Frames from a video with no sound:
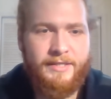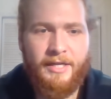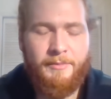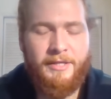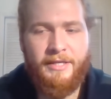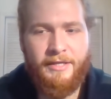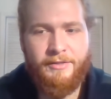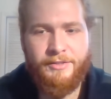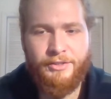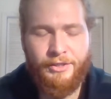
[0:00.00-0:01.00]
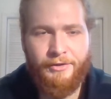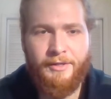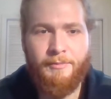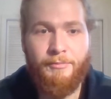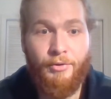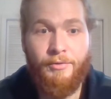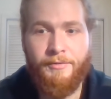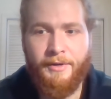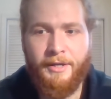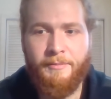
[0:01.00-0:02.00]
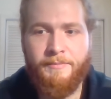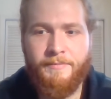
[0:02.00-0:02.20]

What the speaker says: I'm in the engineering program